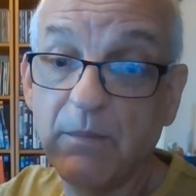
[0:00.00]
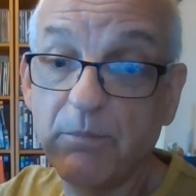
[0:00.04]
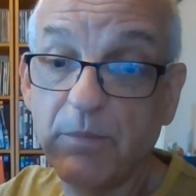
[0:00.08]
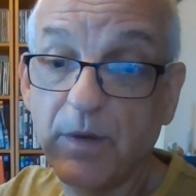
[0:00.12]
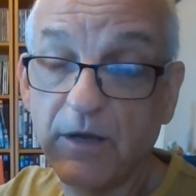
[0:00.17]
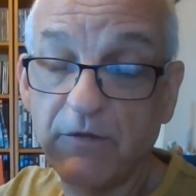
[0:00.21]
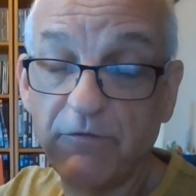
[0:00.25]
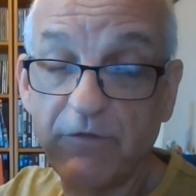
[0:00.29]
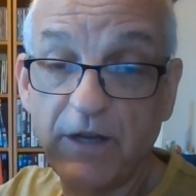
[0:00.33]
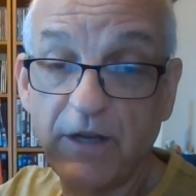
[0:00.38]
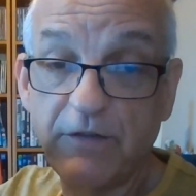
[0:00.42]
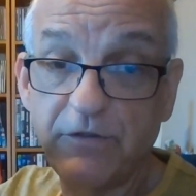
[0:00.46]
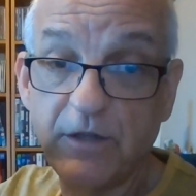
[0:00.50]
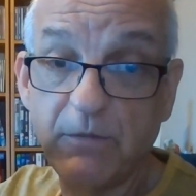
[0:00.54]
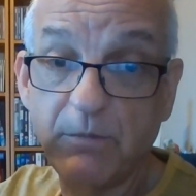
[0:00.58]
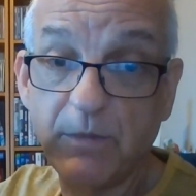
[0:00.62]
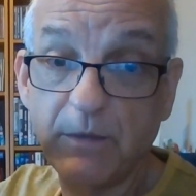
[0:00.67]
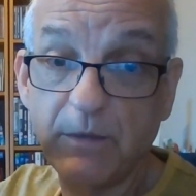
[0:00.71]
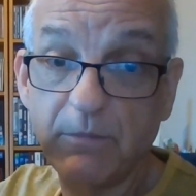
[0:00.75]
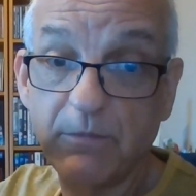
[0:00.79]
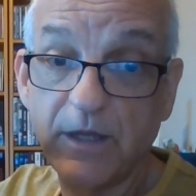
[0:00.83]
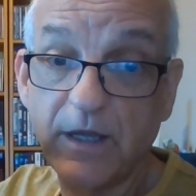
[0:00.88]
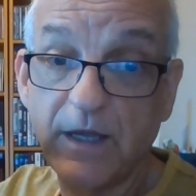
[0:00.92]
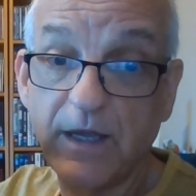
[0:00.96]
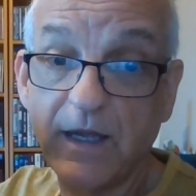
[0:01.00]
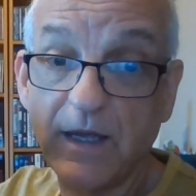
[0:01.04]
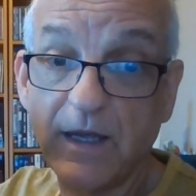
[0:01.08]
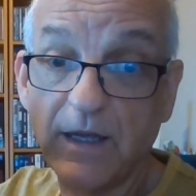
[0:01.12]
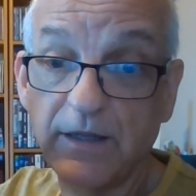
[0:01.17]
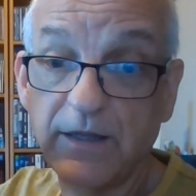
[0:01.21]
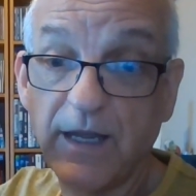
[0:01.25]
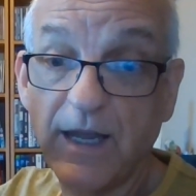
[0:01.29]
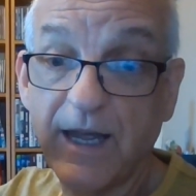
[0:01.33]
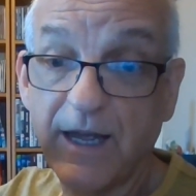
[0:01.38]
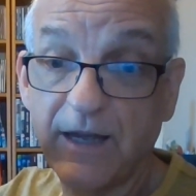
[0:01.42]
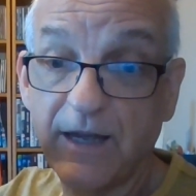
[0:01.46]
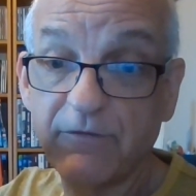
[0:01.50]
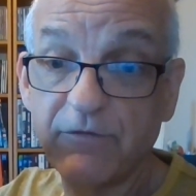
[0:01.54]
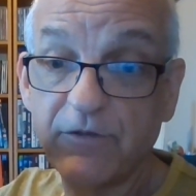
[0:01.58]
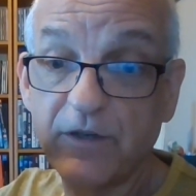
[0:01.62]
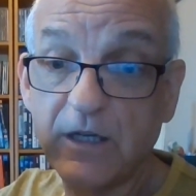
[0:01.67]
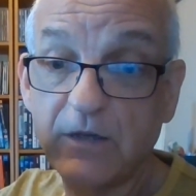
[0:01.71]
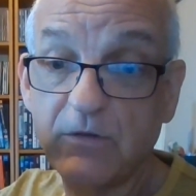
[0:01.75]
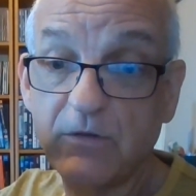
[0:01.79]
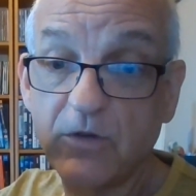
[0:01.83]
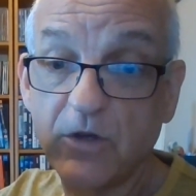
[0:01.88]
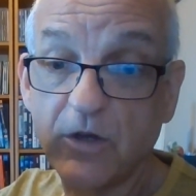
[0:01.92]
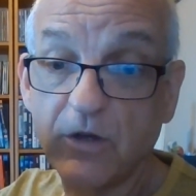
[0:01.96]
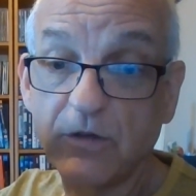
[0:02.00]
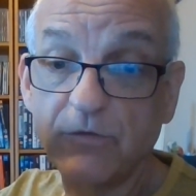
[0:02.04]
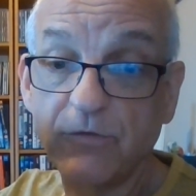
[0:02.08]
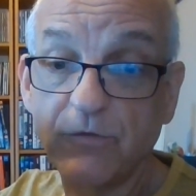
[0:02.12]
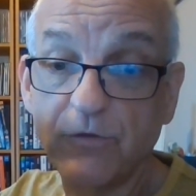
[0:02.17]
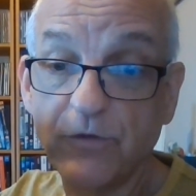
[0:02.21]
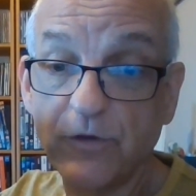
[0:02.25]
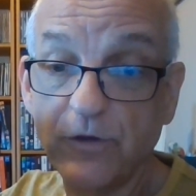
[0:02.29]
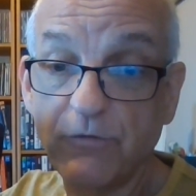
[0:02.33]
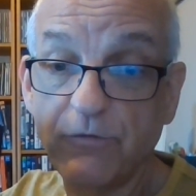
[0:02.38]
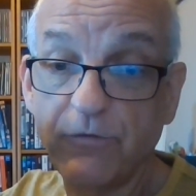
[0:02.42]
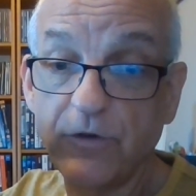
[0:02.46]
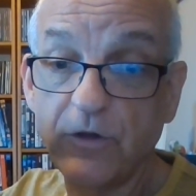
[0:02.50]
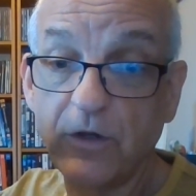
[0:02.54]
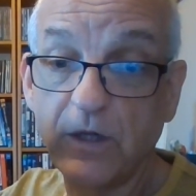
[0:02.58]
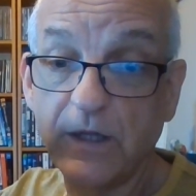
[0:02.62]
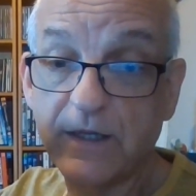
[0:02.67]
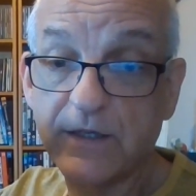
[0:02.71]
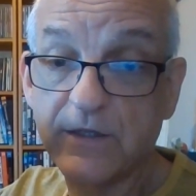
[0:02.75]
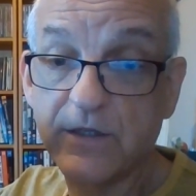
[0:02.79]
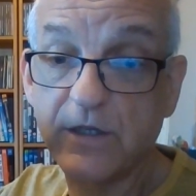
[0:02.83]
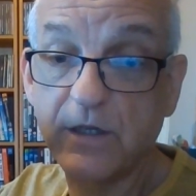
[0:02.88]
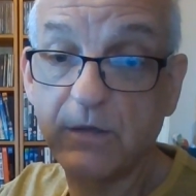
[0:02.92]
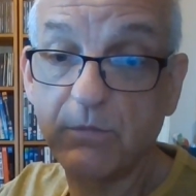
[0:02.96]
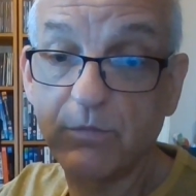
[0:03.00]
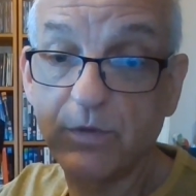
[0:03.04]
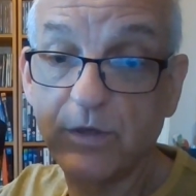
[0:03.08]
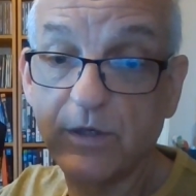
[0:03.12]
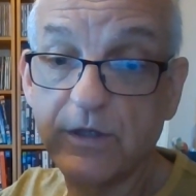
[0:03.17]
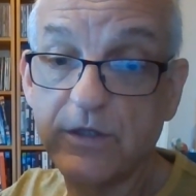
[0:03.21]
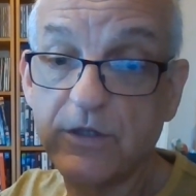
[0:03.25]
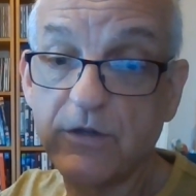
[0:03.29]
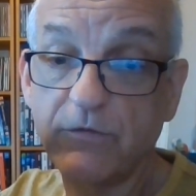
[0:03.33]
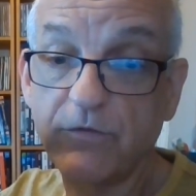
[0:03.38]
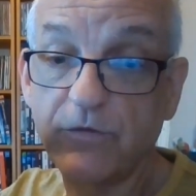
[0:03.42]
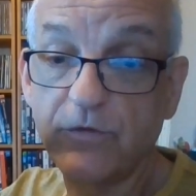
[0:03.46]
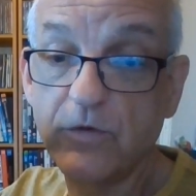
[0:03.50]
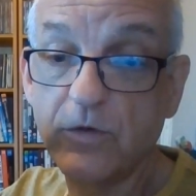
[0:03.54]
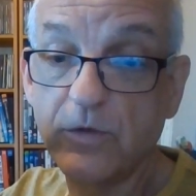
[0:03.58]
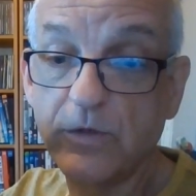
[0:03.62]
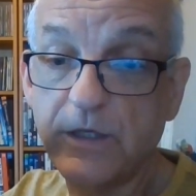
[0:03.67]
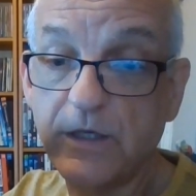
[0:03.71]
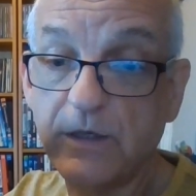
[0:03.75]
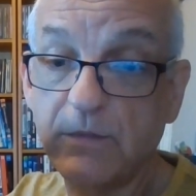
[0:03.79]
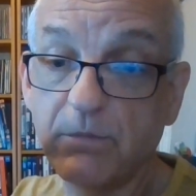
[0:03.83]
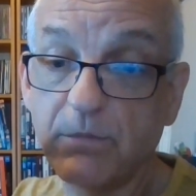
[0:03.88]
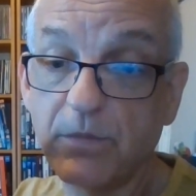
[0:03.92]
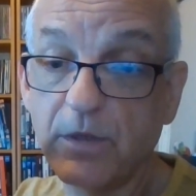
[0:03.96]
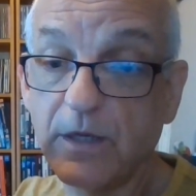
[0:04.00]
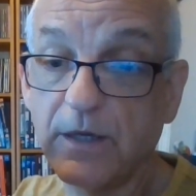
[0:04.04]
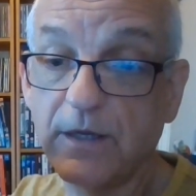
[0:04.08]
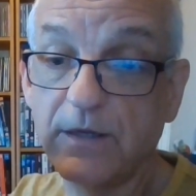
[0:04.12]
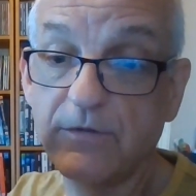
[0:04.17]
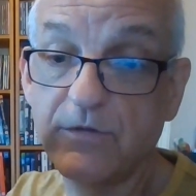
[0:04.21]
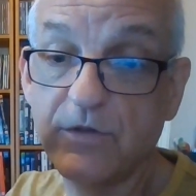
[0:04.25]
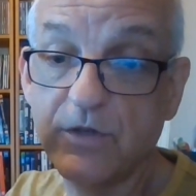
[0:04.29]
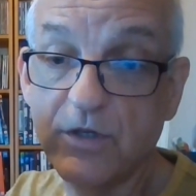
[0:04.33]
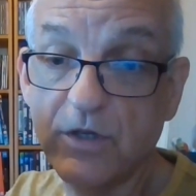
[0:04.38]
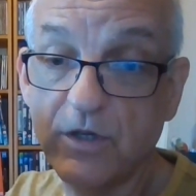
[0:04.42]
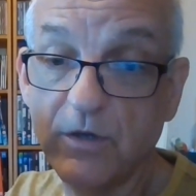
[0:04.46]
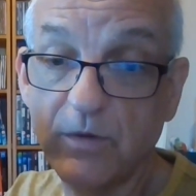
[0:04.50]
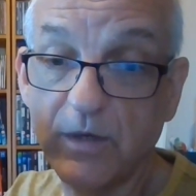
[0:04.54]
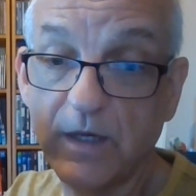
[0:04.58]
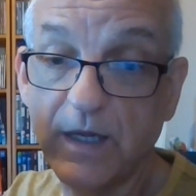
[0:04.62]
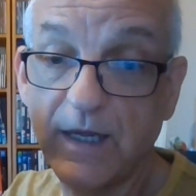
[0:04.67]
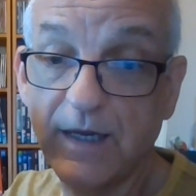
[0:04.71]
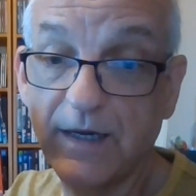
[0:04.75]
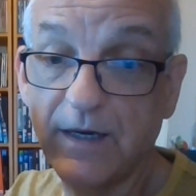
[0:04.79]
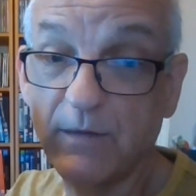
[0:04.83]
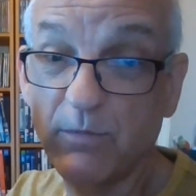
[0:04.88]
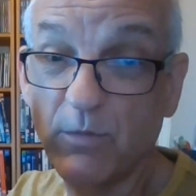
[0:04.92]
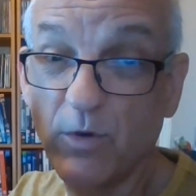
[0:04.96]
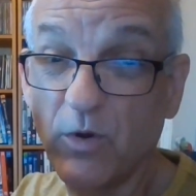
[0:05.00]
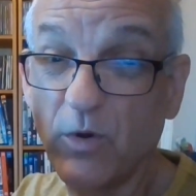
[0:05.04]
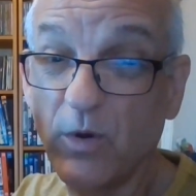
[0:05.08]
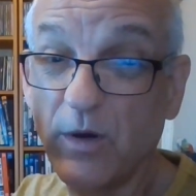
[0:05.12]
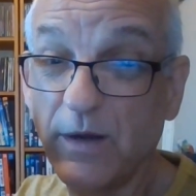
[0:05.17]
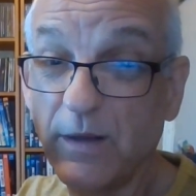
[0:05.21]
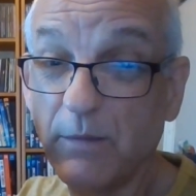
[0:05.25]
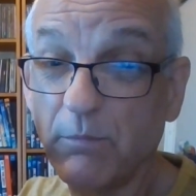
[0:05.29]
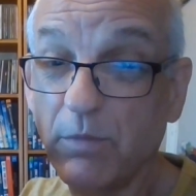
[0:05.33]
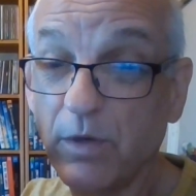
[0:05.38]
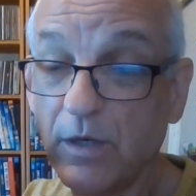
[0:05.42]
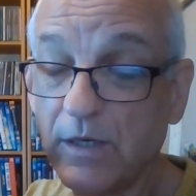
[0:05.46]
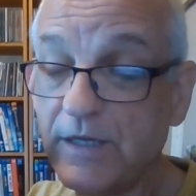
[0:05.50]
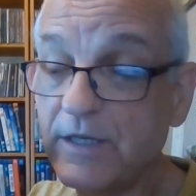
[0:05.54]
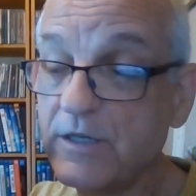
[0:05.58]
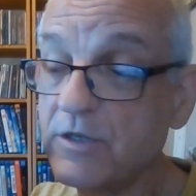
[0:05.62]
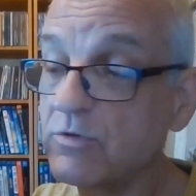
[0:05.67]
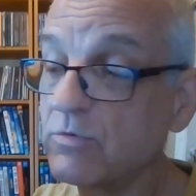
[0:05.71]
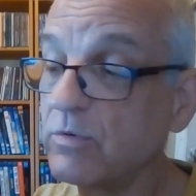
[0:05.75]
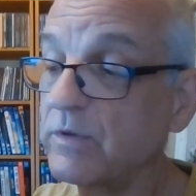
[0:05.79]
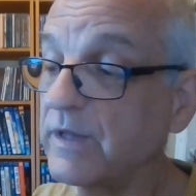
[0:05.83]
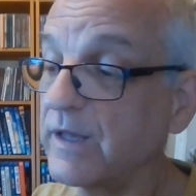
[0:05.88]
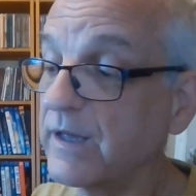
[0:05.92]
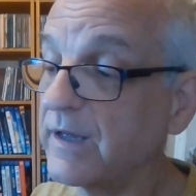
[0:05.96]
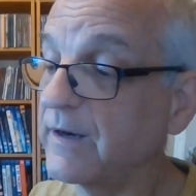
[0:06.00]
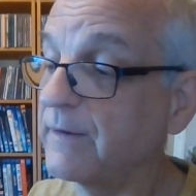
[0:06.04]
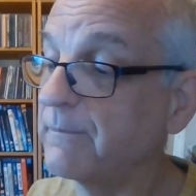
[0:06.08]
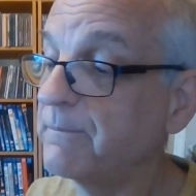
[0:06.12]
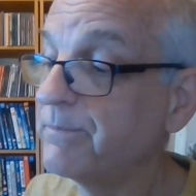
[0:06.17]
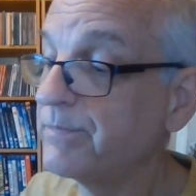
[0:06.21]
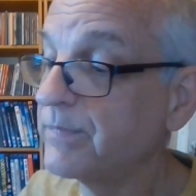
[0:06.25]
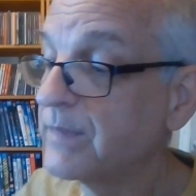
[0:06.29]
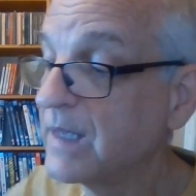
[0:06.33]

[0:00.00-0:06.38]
But I've left them up there and they have now gone for the full asking price of £14. So again, I'm quite pleased with that.